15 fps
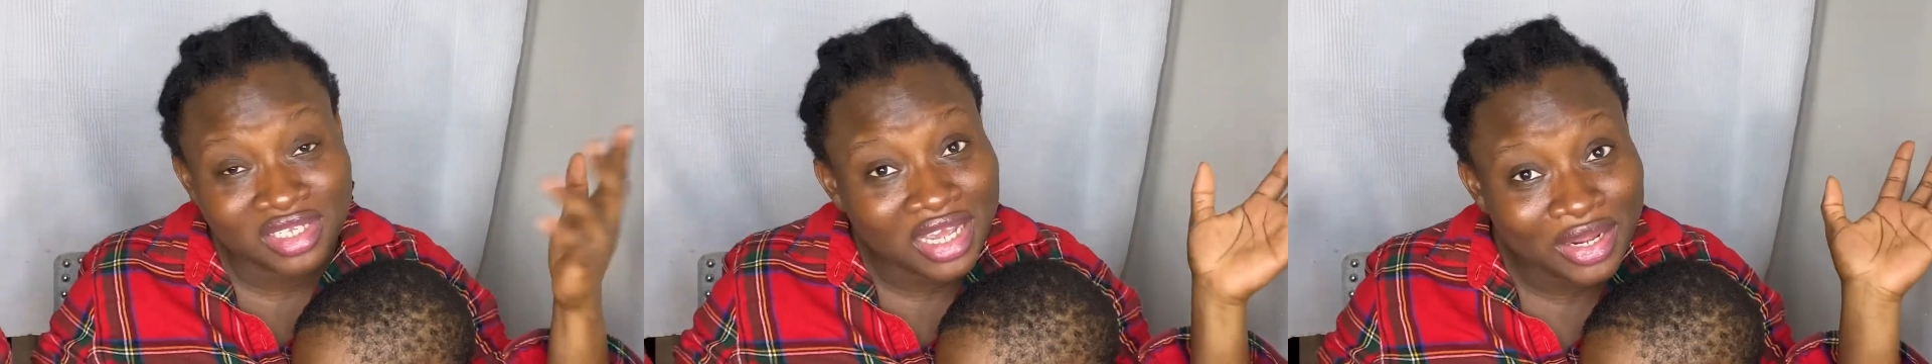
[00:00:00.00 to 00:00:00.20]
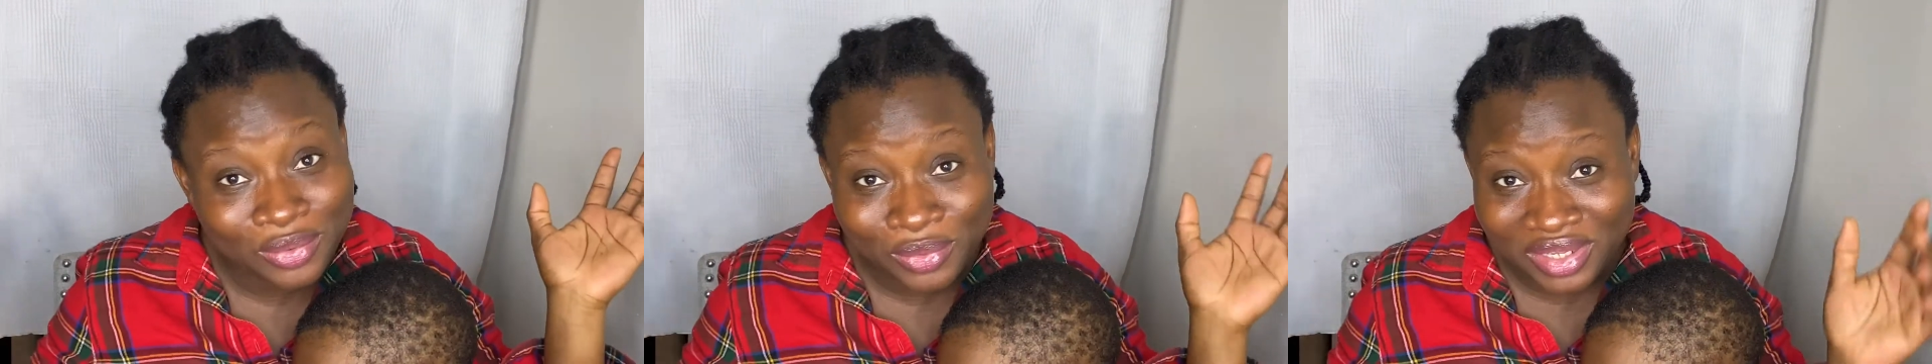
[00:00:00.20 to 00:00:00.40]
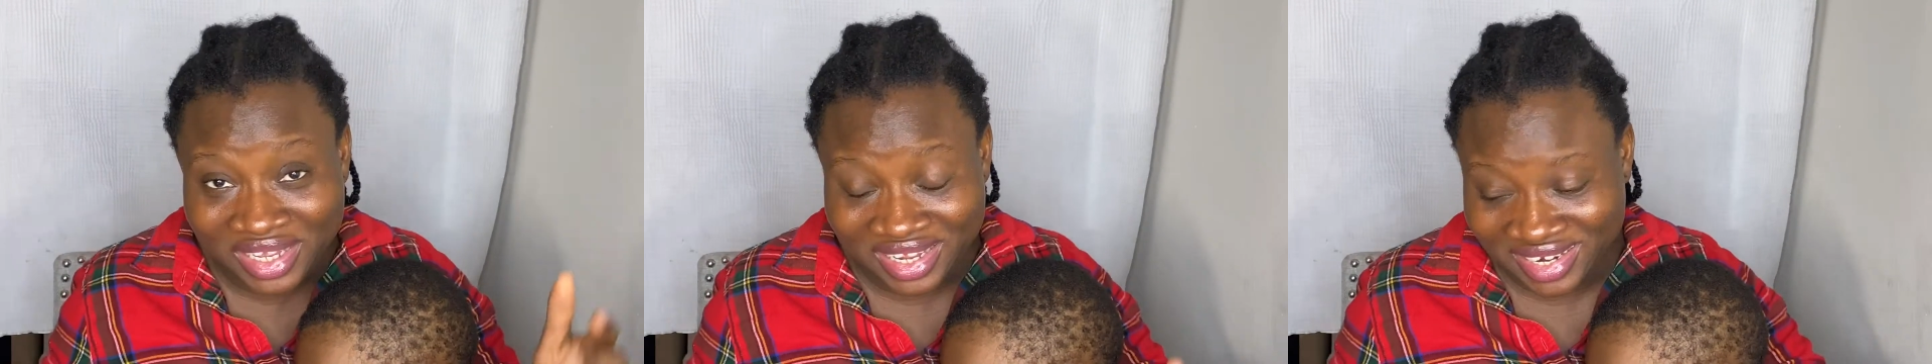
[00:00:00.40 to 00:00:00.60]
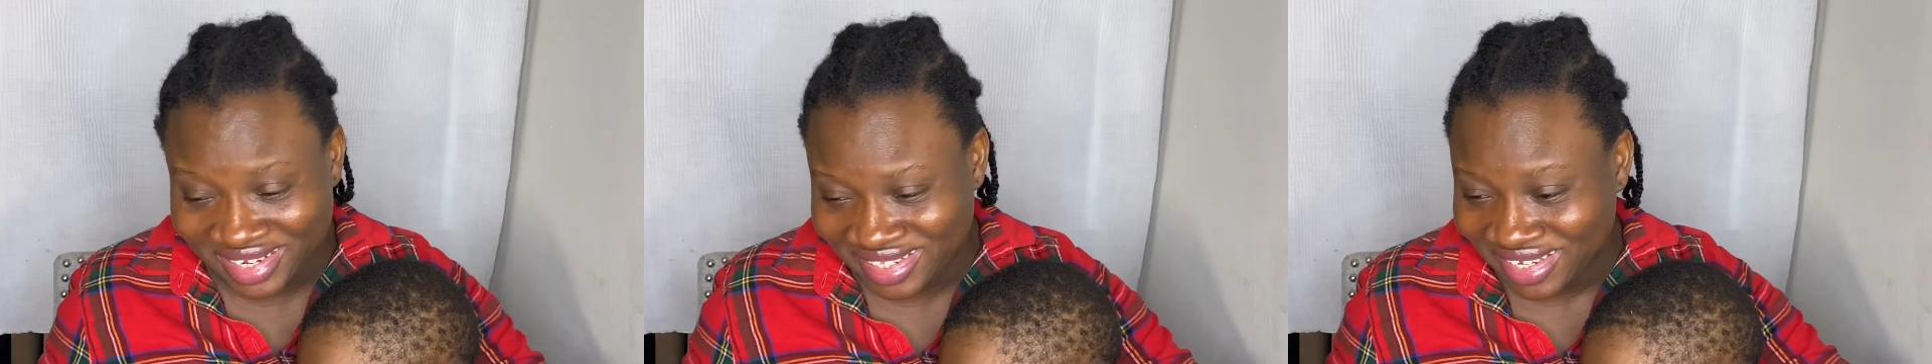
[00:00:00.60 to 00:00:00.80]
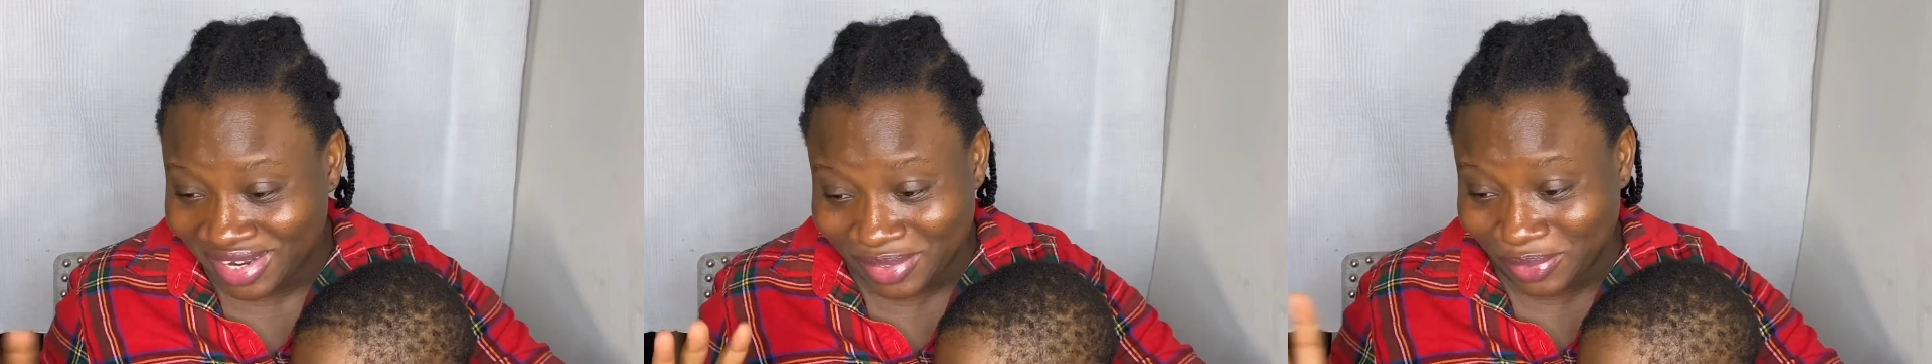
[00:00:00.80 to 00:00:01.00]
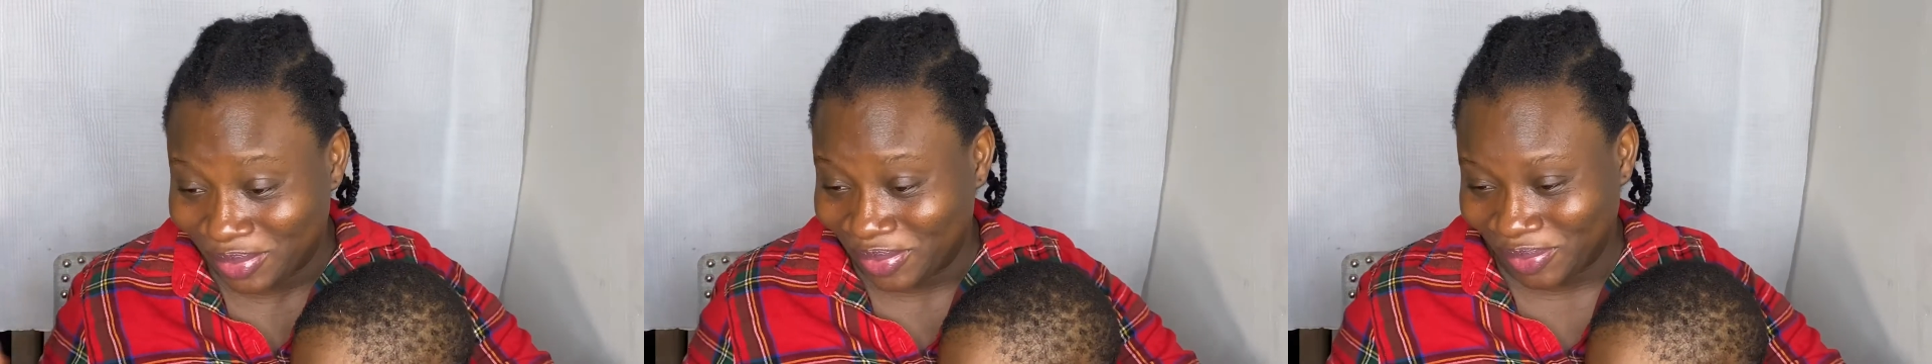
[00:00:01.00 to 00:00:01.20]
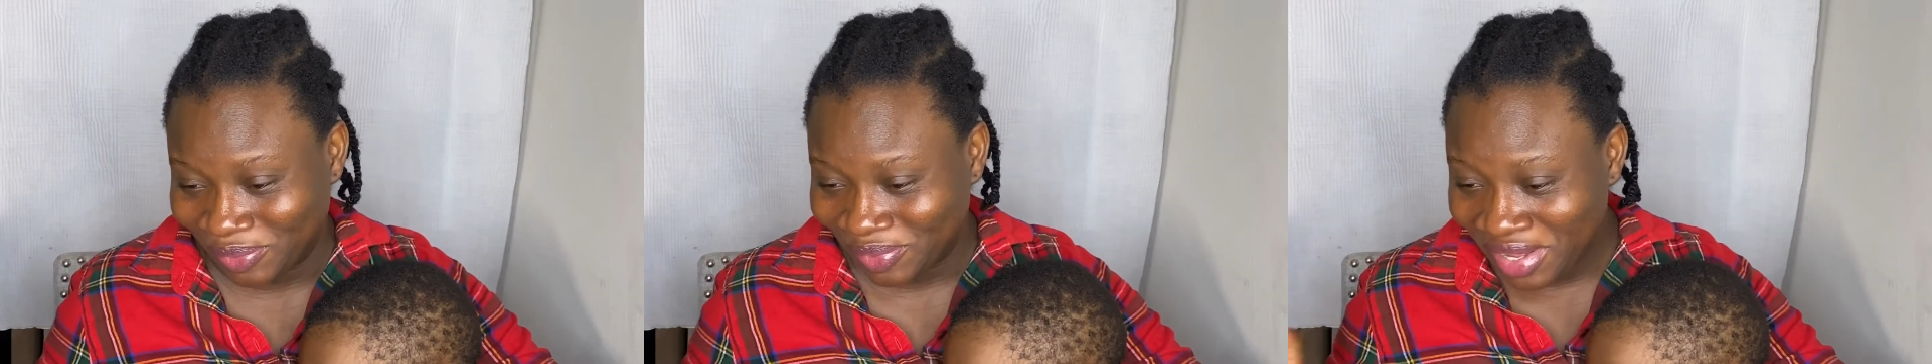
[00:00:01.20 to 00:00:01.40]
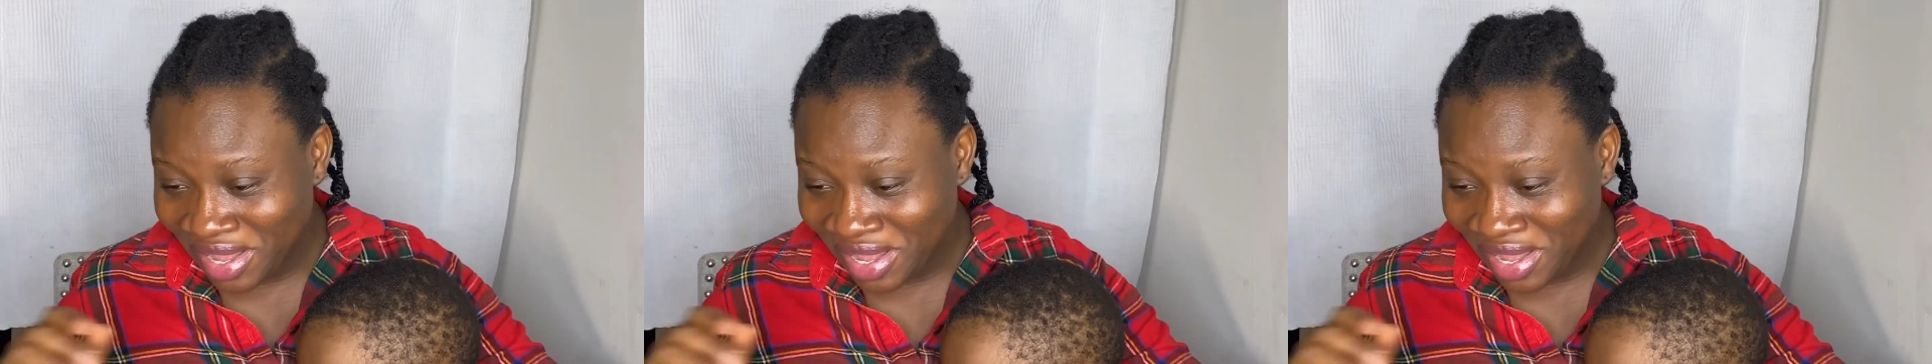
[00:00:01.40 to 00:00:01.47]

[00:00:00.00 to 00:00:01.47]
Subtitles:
I don't get it. I don't know.